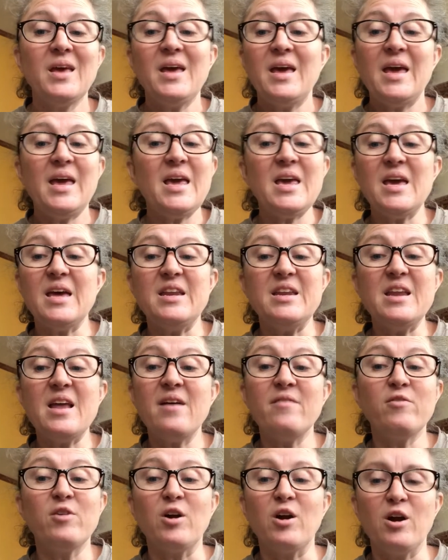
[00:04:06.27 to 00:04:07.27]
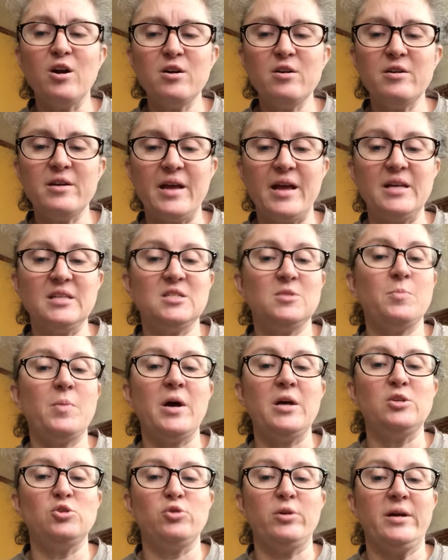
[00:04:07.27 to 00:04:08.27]
He had never heard Aunt
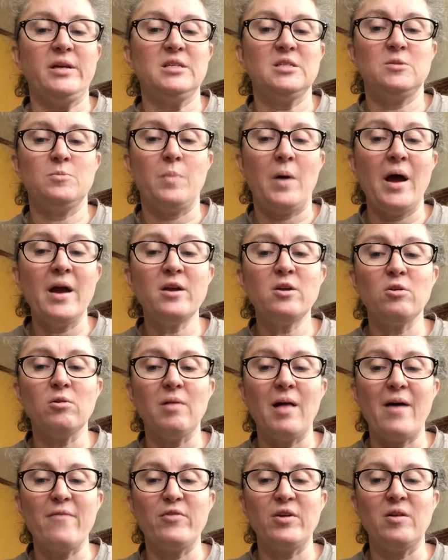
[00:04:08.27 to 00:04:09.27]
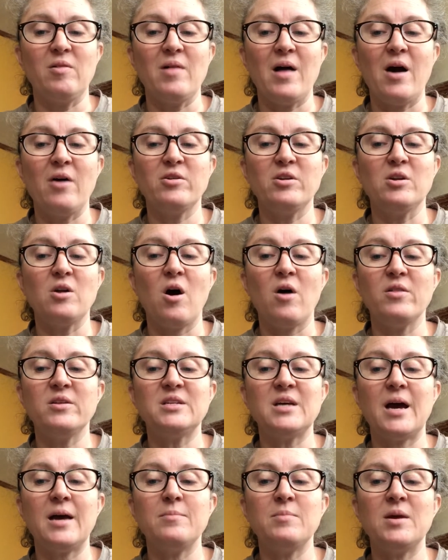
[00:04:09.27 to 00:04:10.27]
Sponge or Aunt Spiker laughing aloud in all the
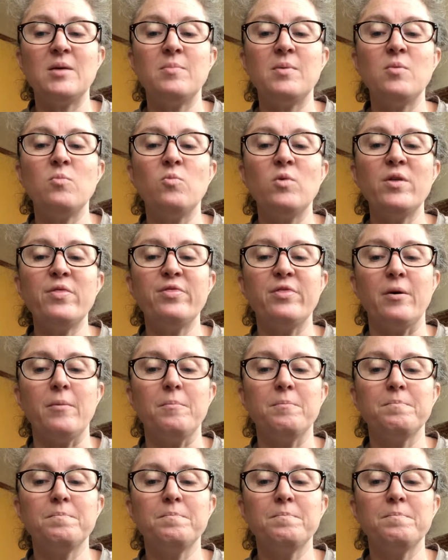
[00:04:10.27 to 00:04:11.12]
time he had been with them.